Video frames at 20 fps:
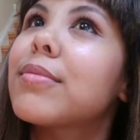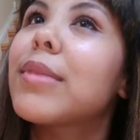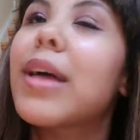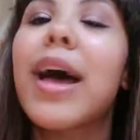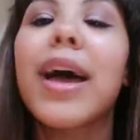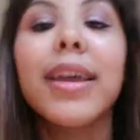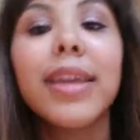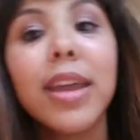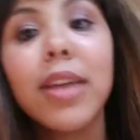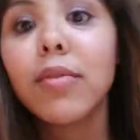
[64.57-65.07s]

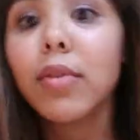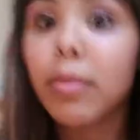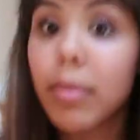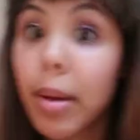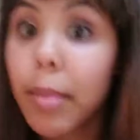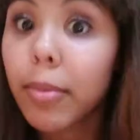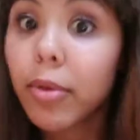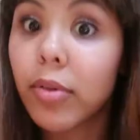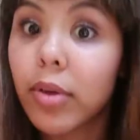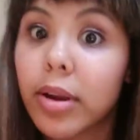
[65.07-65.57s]
I can't
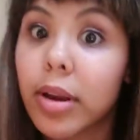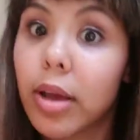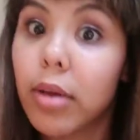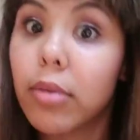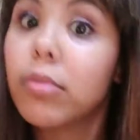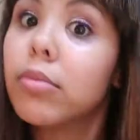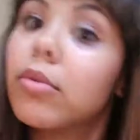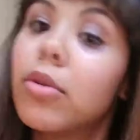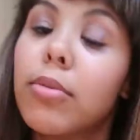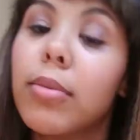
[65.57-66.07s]
remember right now.
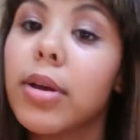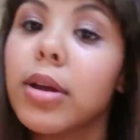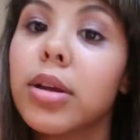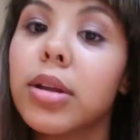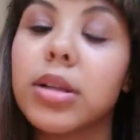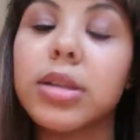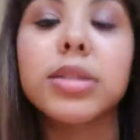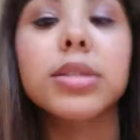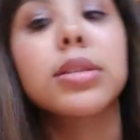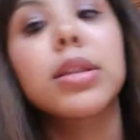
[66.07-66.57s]
Oh my
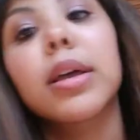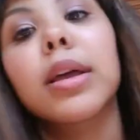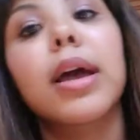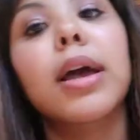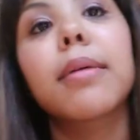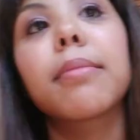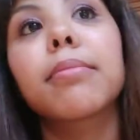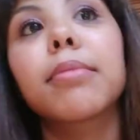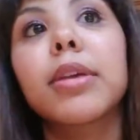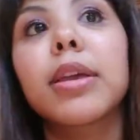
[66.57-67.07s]
goodness! Like
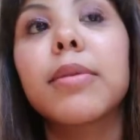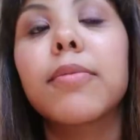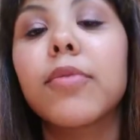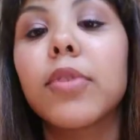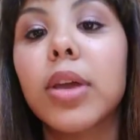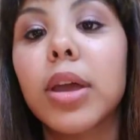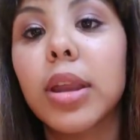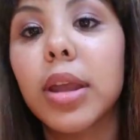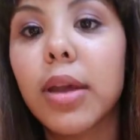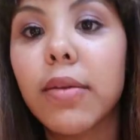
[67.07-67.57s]
I keep
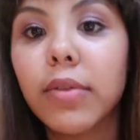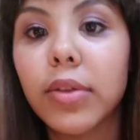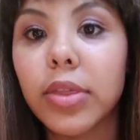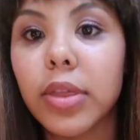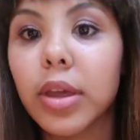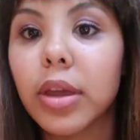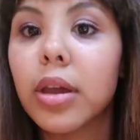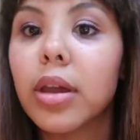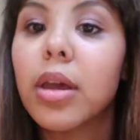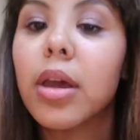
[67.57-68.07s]
forgetting
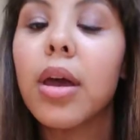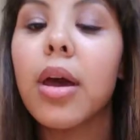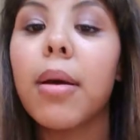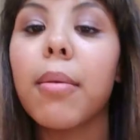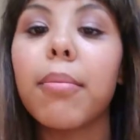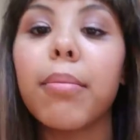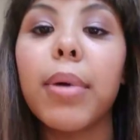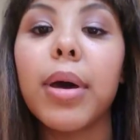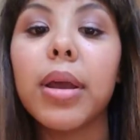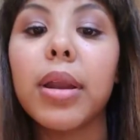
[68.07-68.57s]
everything.
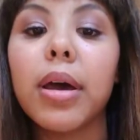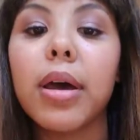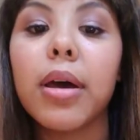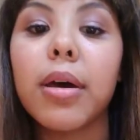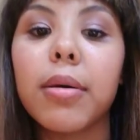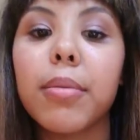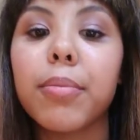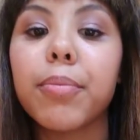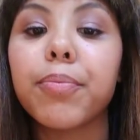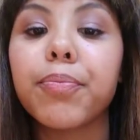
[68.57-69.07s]
But
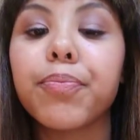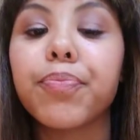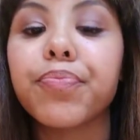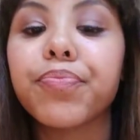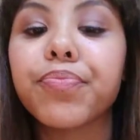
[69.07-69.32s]
um,